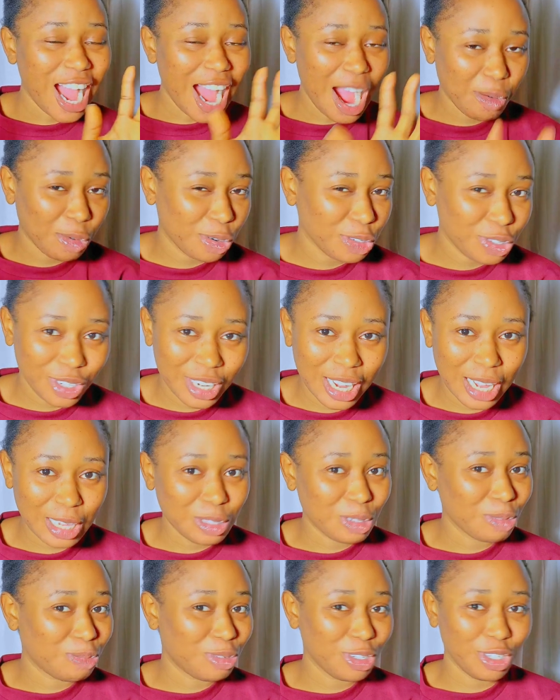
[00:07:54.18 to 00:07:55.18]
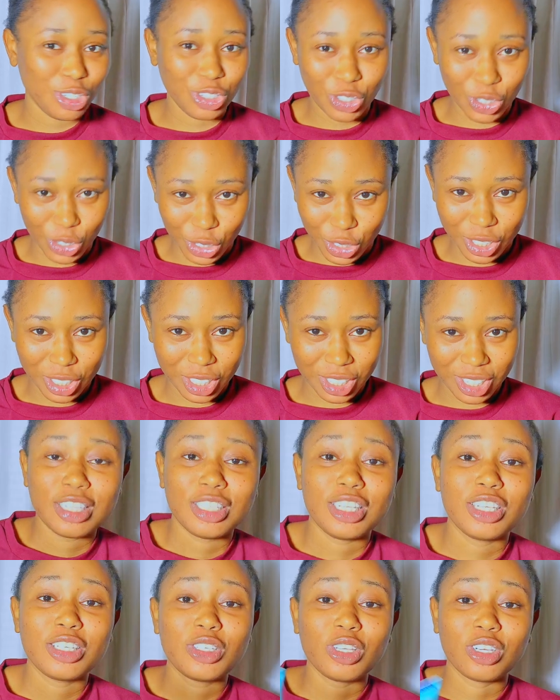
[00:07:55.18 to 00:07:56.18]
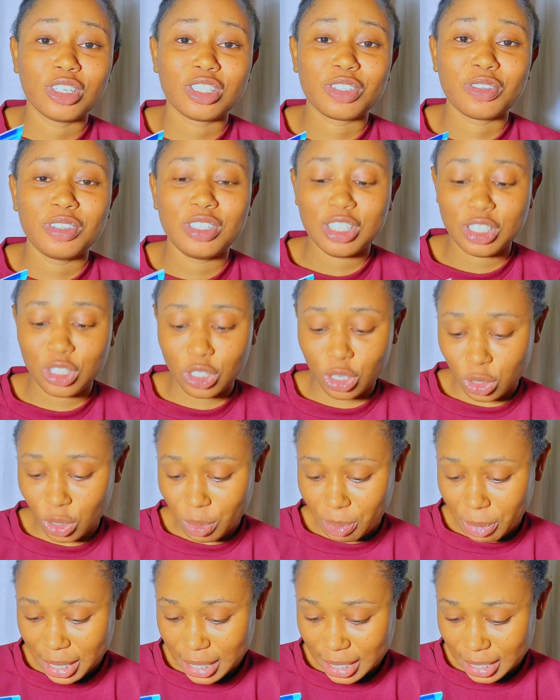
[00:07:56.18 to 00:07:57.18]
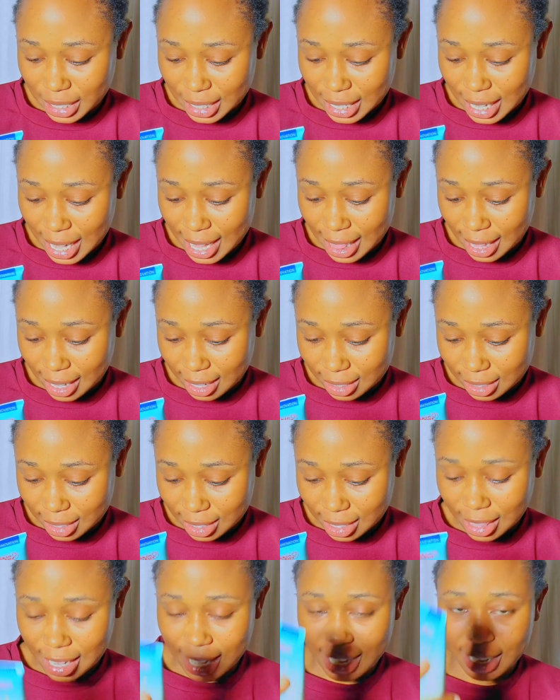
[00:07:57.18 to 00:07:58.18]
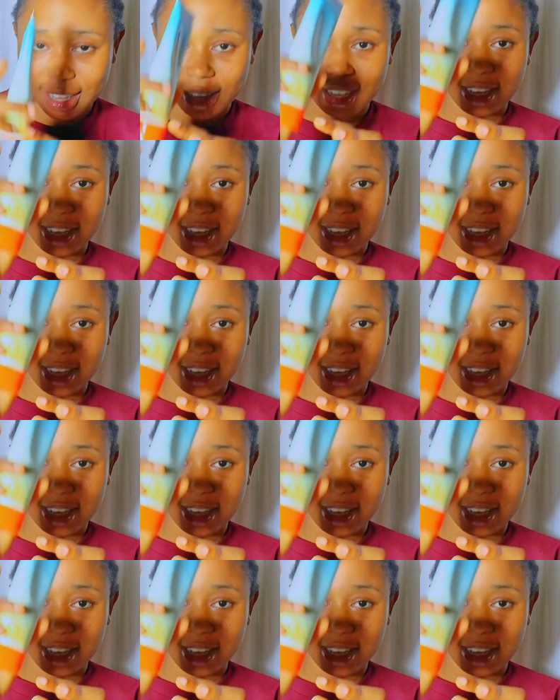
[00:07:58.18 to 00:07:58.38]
I want you guys to be the judge. This sunscreen is also made in Thailand, like